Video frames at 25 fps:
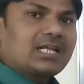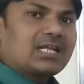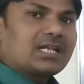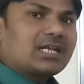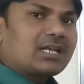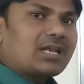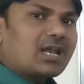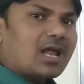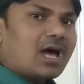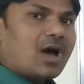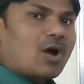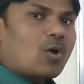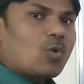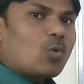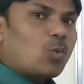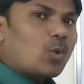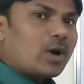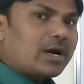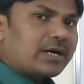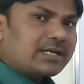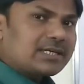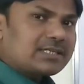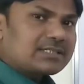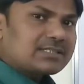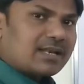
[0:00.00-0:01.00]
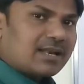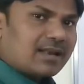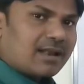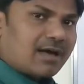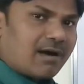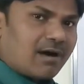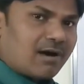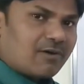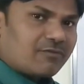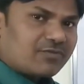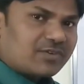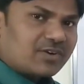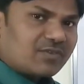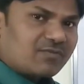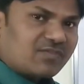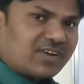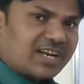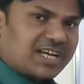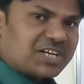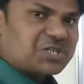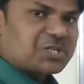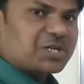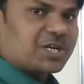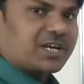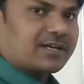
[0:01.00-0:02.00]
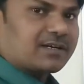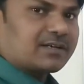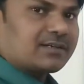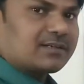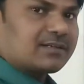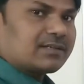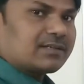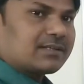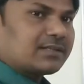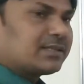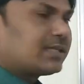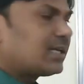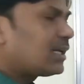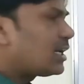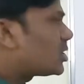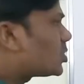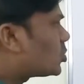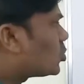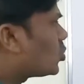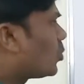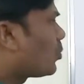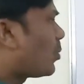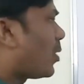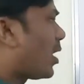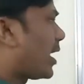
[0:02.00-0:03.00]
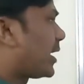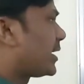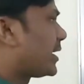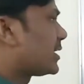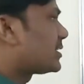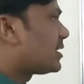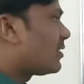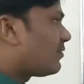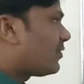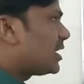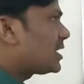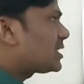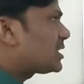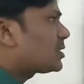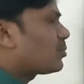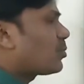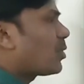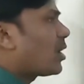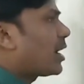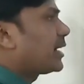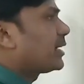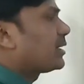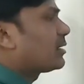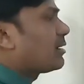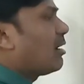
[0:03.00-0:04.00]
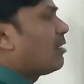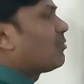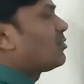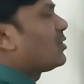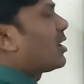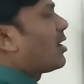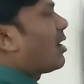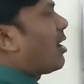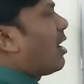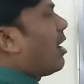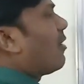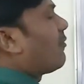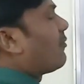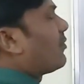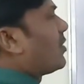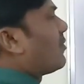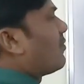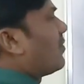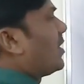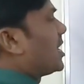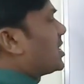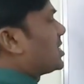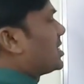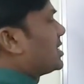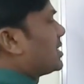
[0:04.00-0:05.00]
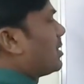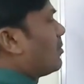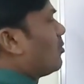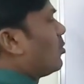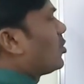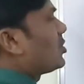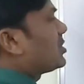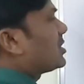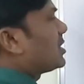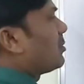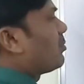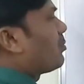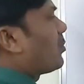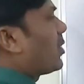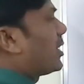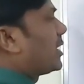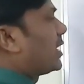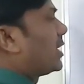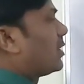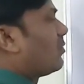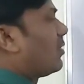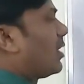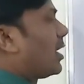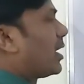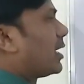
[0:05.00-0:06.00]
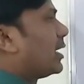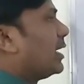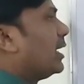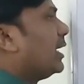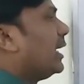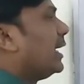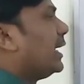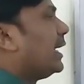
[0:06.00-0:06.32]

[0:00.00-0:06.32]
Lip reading: Now, what is the law of reflection? There are 2 points. The first point of the law of reflection is the most important one.